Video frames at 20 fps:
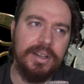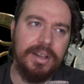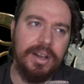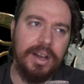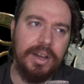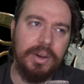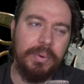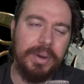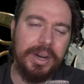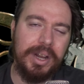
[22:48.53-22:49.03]

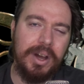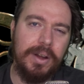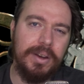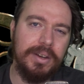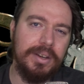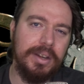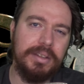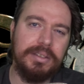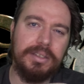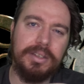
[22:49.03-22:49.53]
I don't want to call it
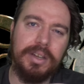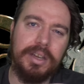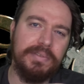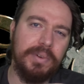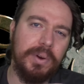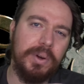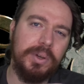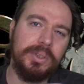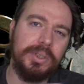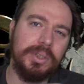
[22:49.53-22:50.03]
a
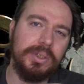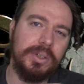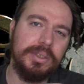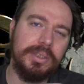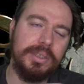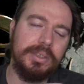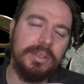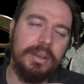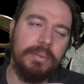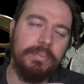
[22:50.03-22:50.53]
diversion,
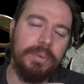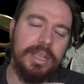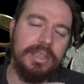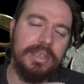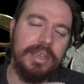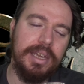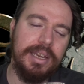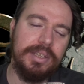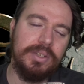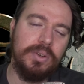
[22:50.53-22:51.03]
because it, will,
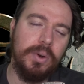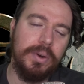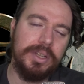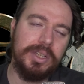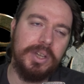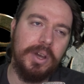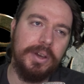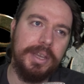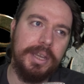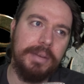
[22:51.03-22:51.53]
it is going to
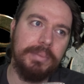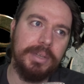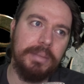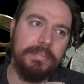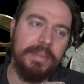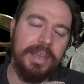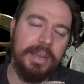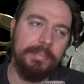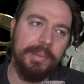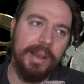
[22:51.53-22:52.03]
tie in with the
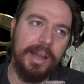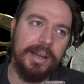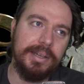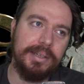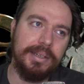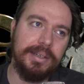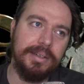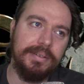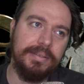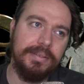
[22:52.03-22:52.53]
main
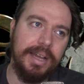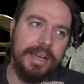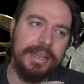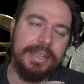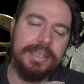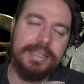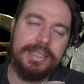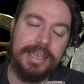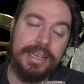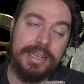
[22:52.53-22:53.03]
plot. And
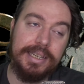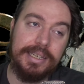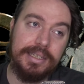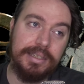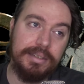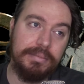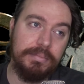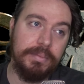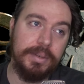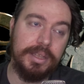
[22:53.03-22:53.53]
it did
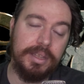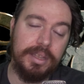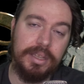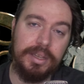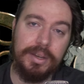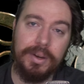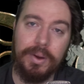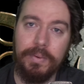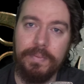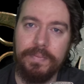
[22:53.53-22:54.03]
with,
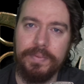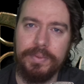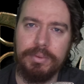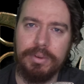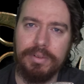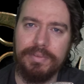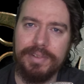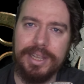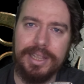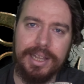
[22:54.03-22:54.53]
you know, the
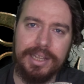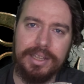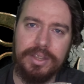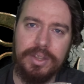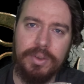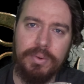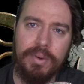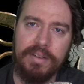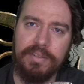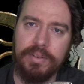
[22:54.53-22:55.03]
reveal that
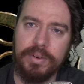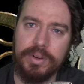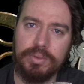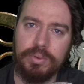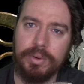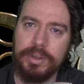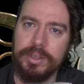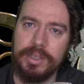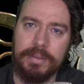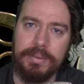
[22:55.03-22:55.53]
whoever is
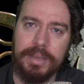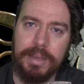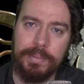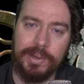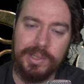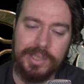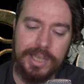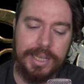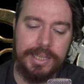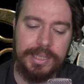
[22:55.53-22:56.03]
running Time
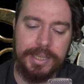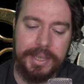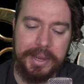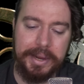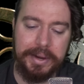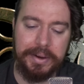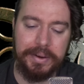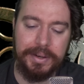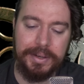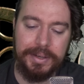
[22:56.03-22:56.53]
Keepers is
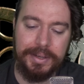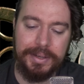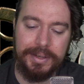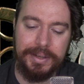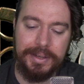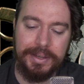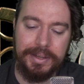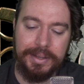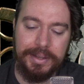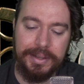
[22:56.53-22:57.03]
here.
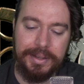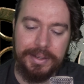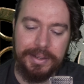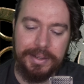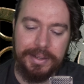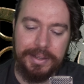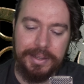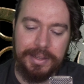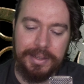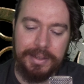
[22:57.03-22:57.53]

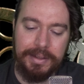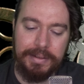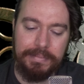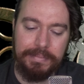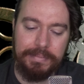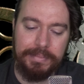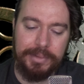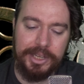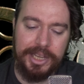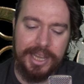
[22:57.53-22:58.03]

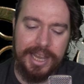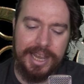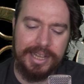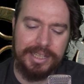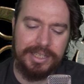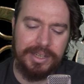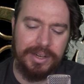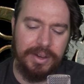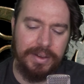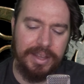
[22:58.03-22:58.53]
But yeah, I
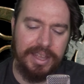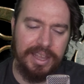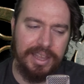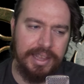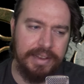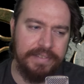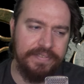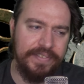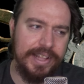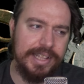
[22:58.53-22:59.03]
don't know. It,
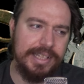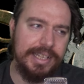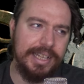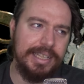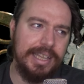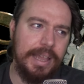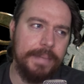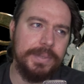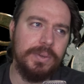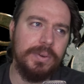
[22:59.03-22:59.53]
it felt like
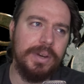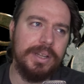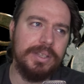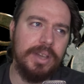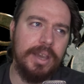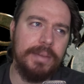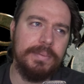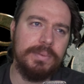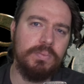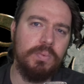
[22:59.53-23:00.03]
the episode at
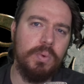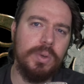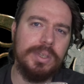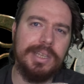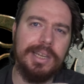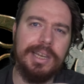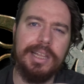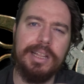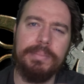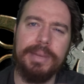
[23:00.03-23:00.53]
times was a
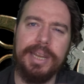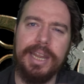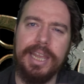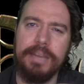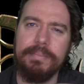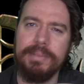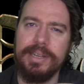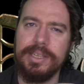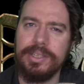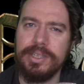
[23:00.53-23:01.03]
little bit
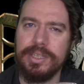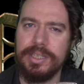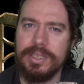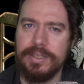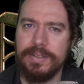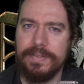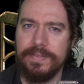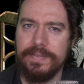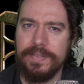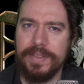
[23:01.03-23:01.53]
aimless,
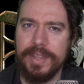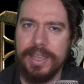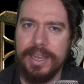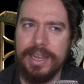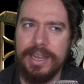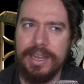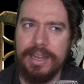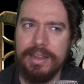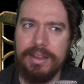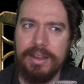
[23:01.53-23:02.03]

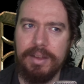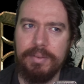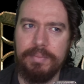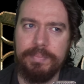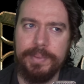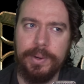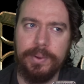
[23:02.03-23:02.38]
uh, a bit